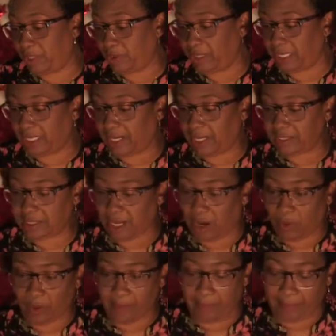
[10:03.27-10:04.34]
is that we're going to
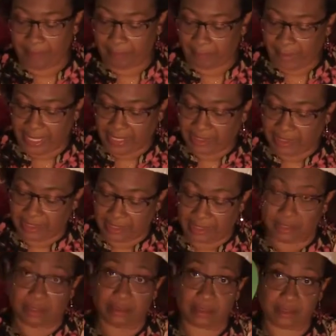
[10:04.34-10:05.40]
cut our big
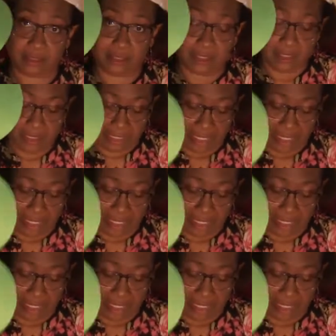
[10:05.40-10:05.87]
circle.